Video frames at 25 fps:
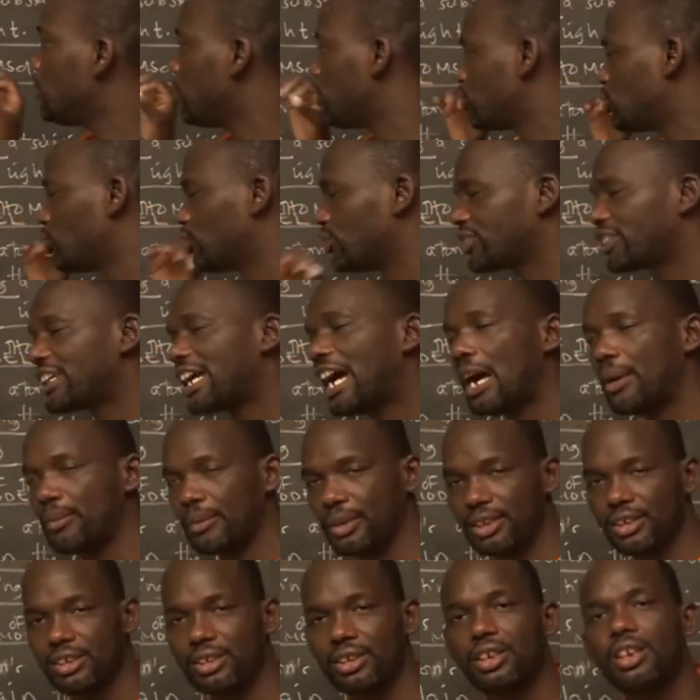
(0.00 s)
about
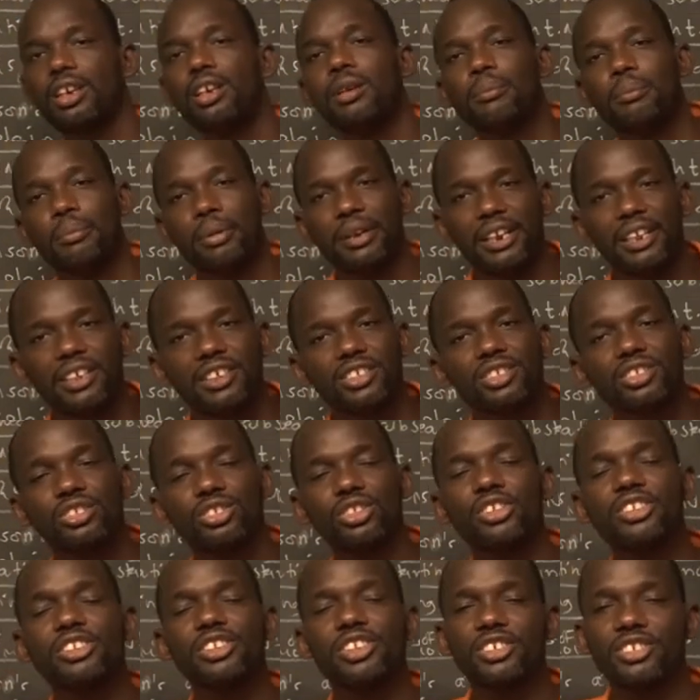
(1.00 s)
shortcomings, please
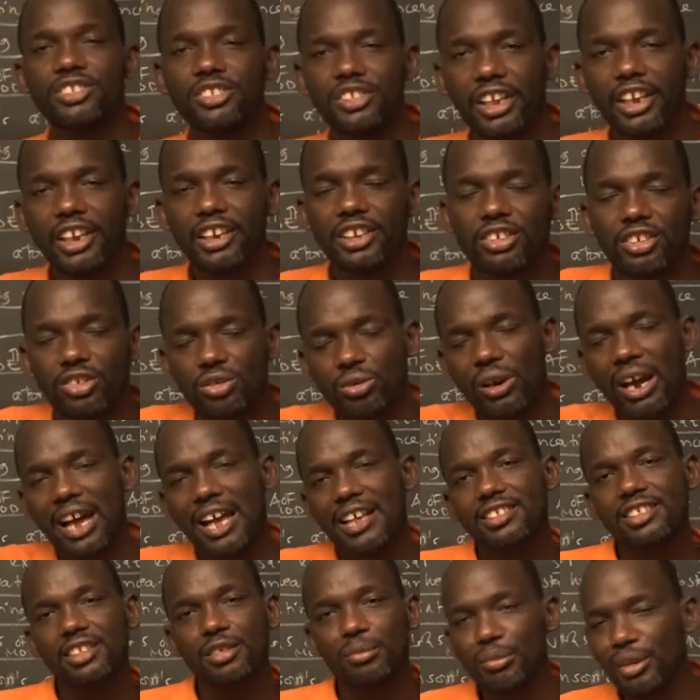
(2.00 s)
don't hesitate to
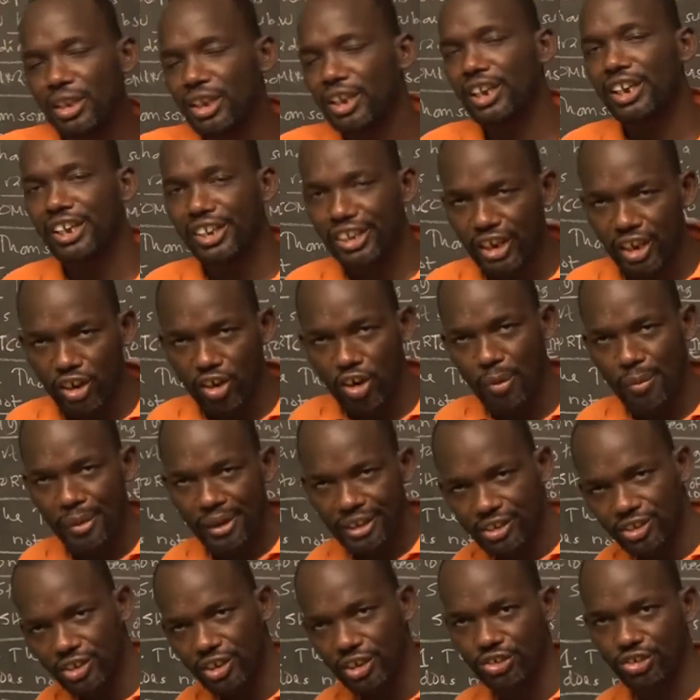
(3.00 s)
ask me in the comment
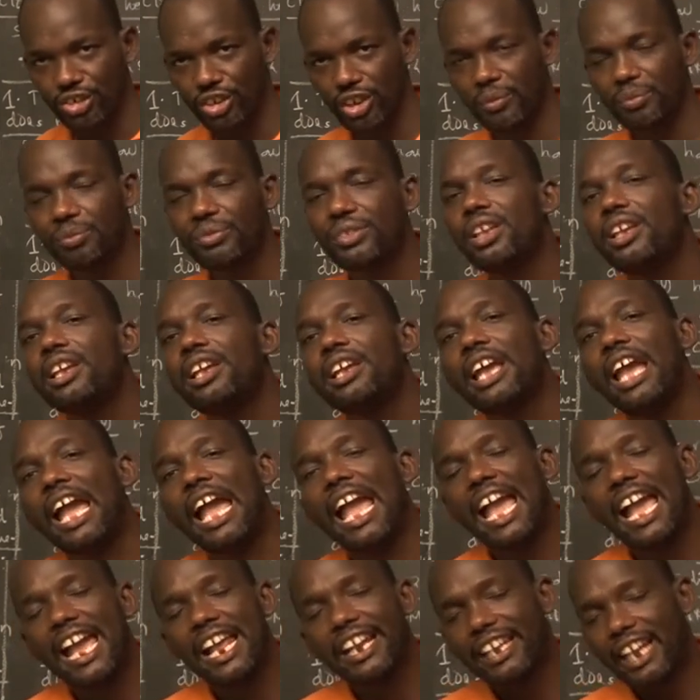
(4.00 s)
section,
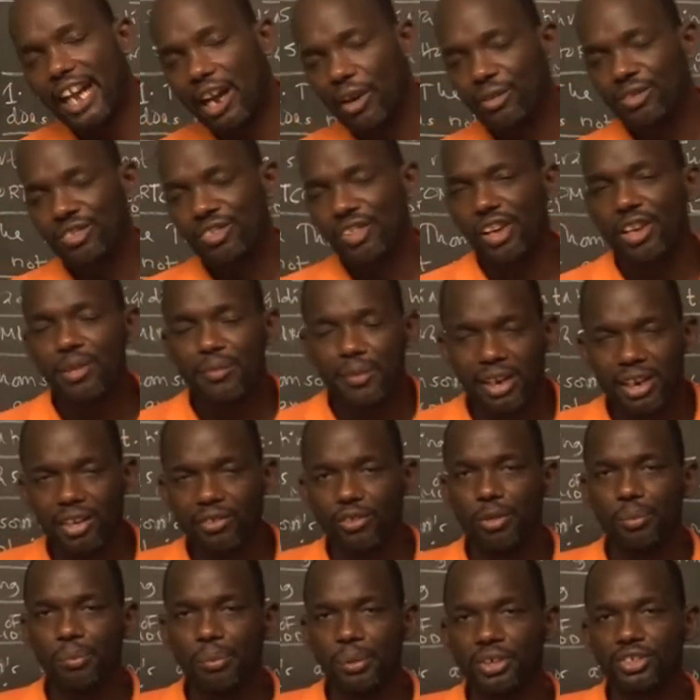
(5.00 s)
and I'll try my
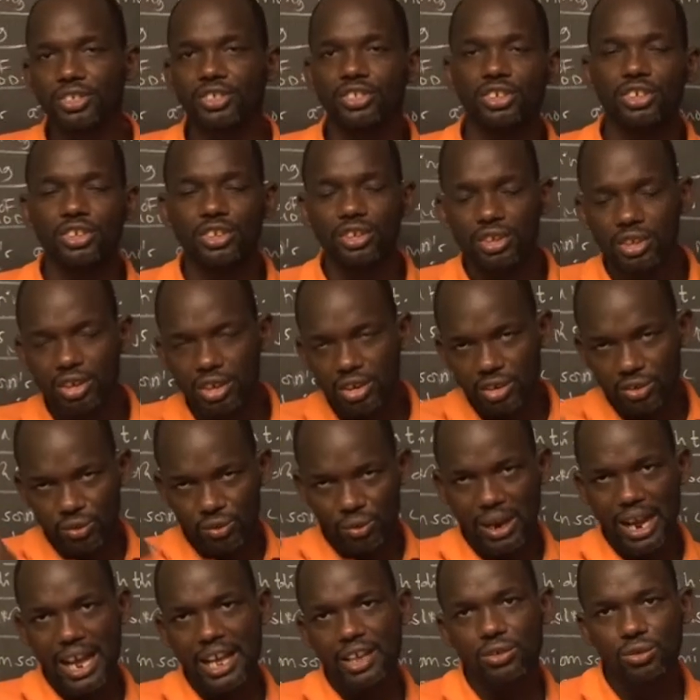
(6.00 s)
level best to
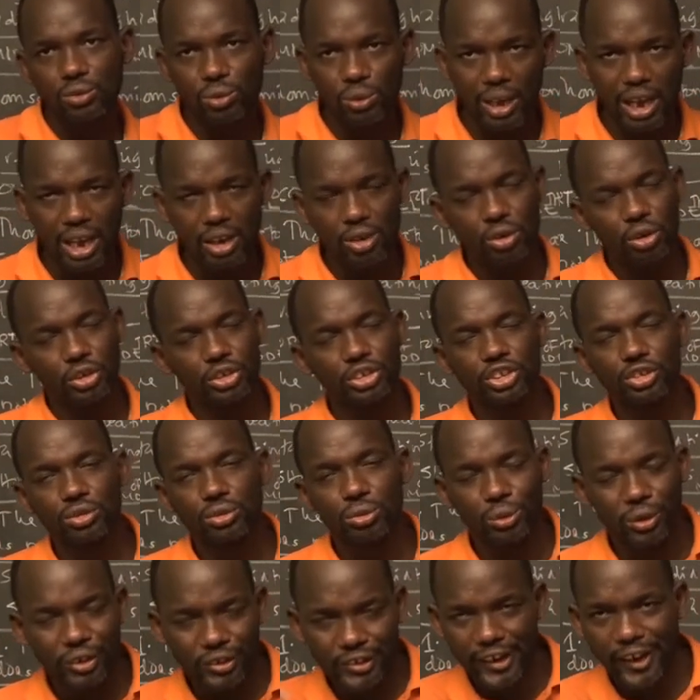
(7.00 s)
answer according to
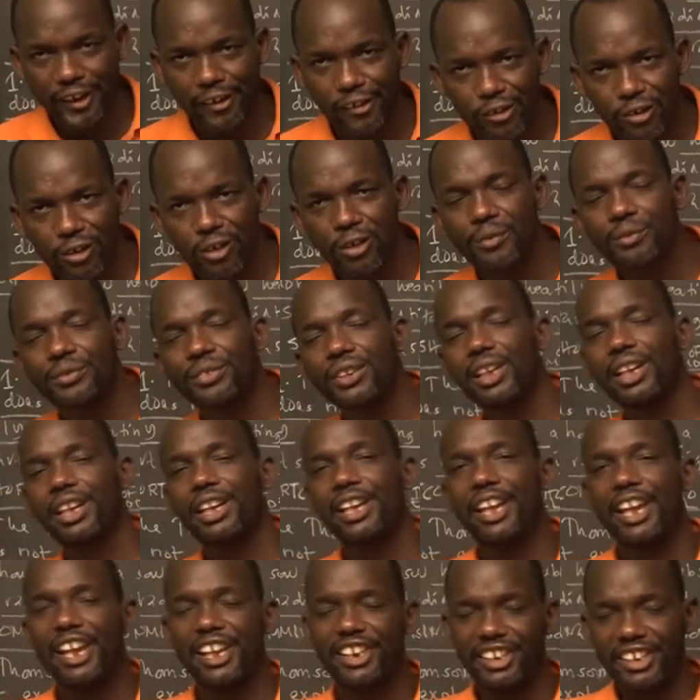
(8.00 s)
what I know.
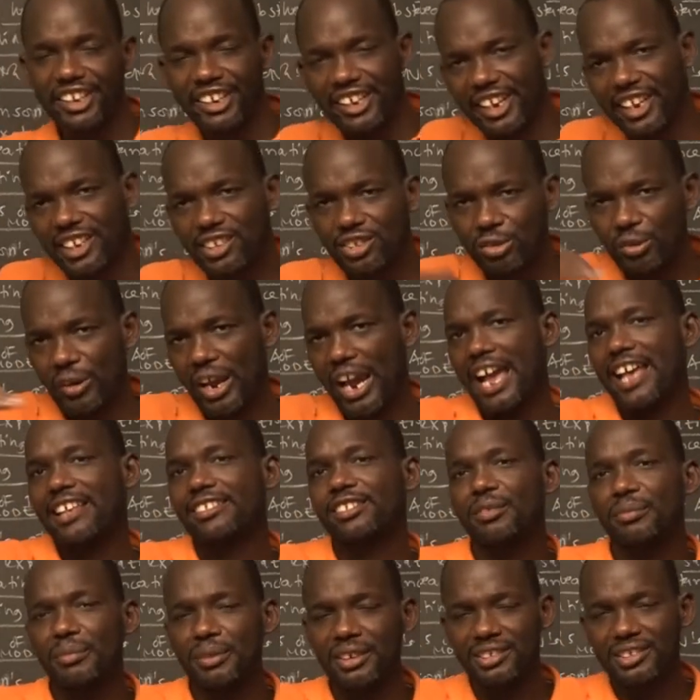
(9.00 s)
And in case you ask
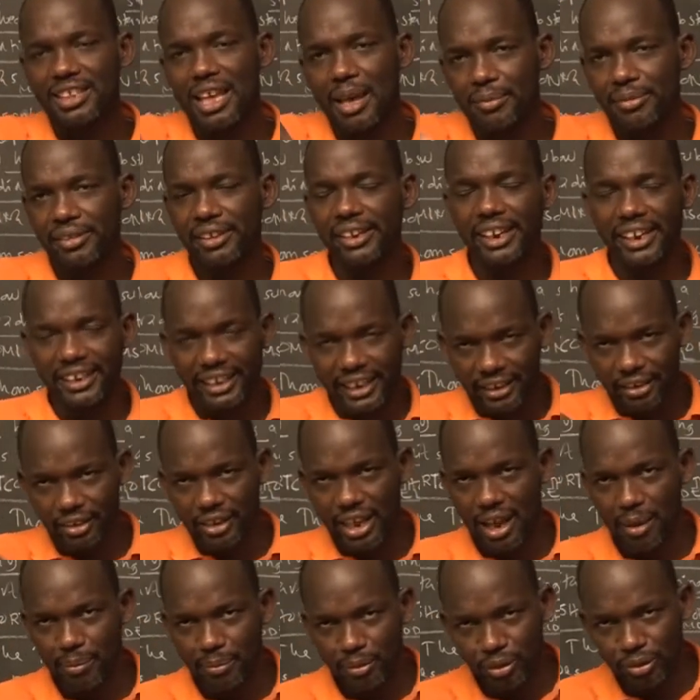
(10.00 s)
me something that I,
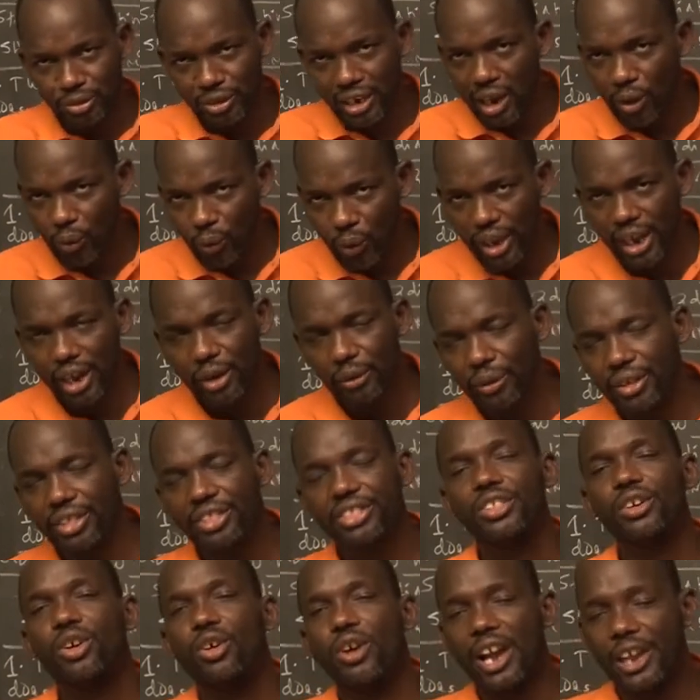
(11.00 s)
I'm not aware
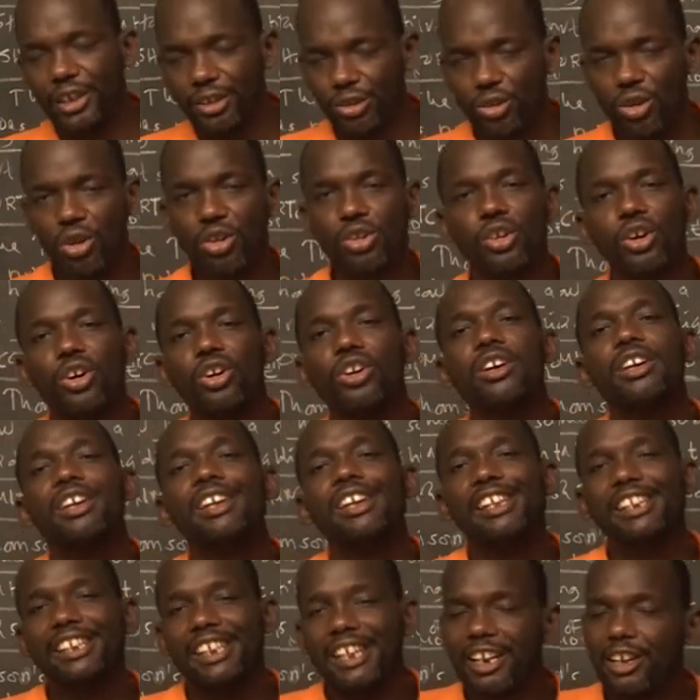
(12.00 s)
with or I don't know,
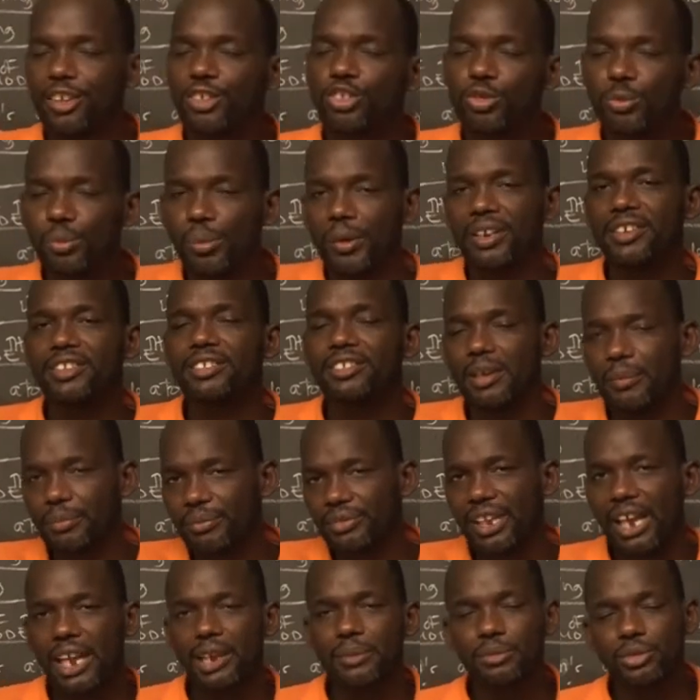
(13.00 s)
Then I'll spend some
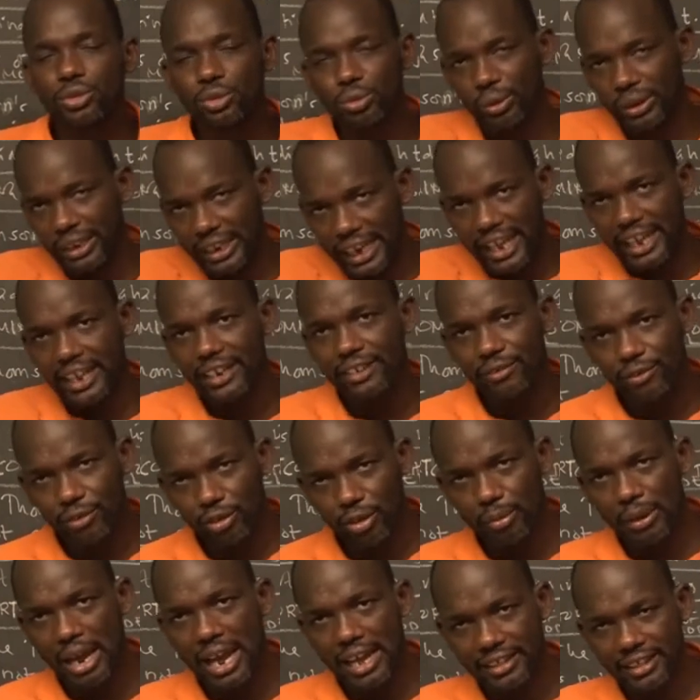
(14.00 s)
time to learn
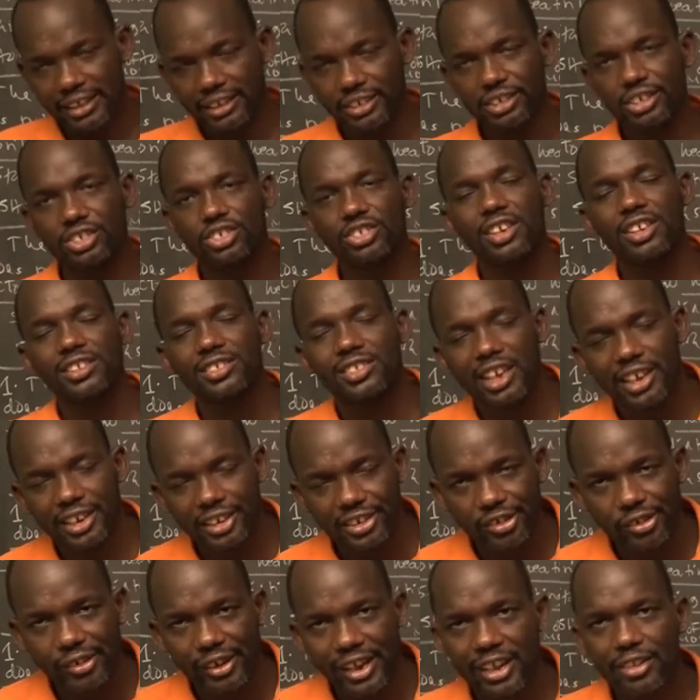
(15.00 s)
from other teachers
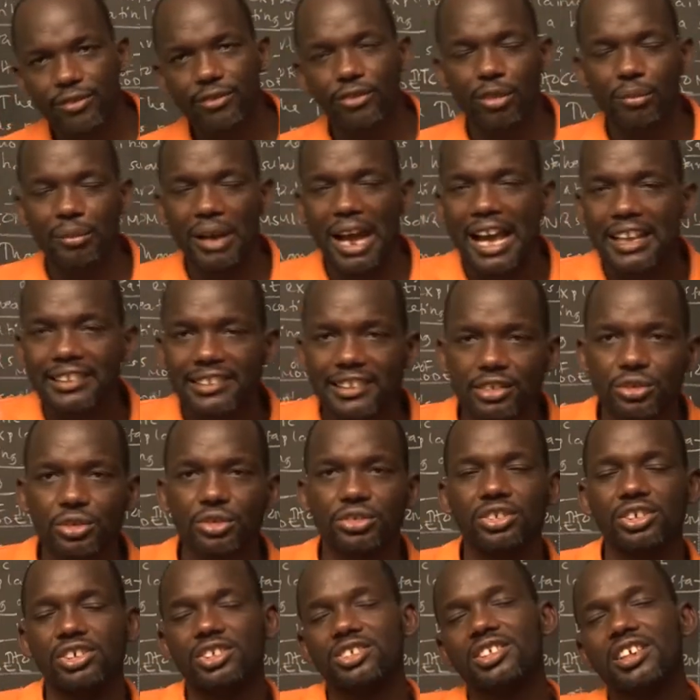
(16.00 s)
and learn from other
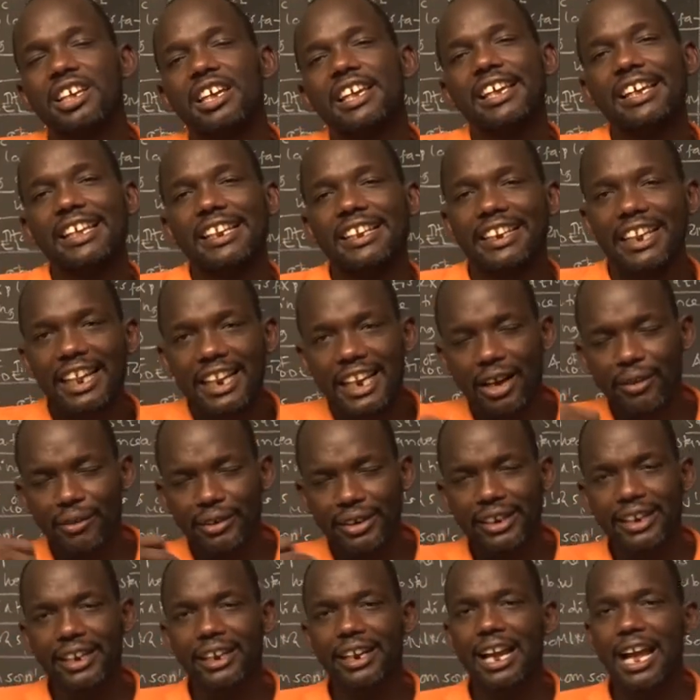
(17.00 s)
sources. Then I
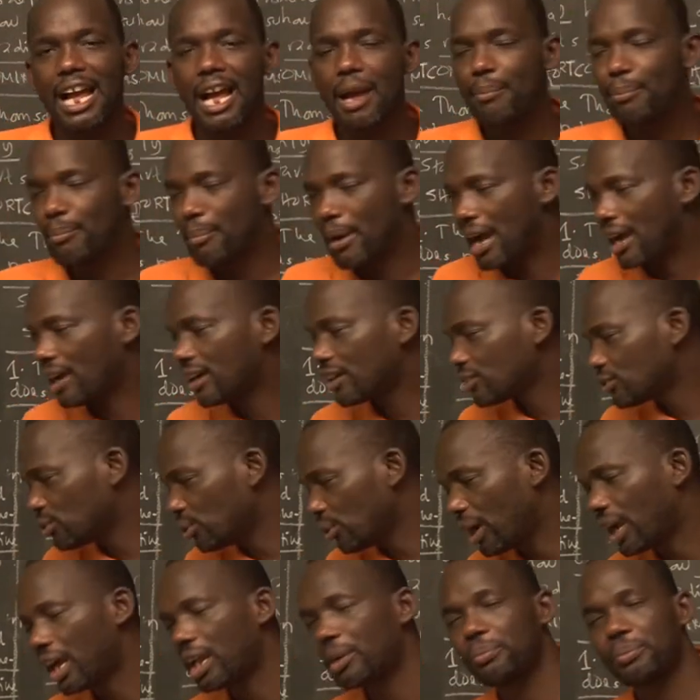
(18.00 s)
will come back to
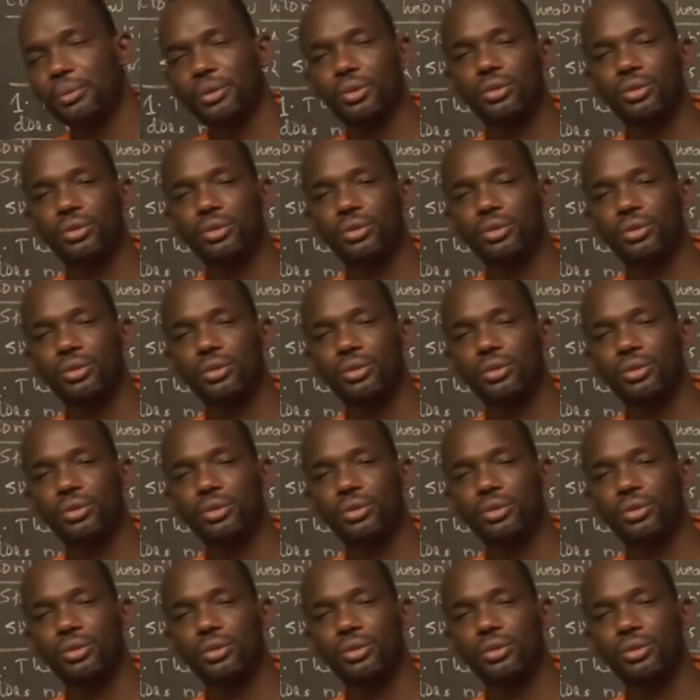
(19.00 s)
help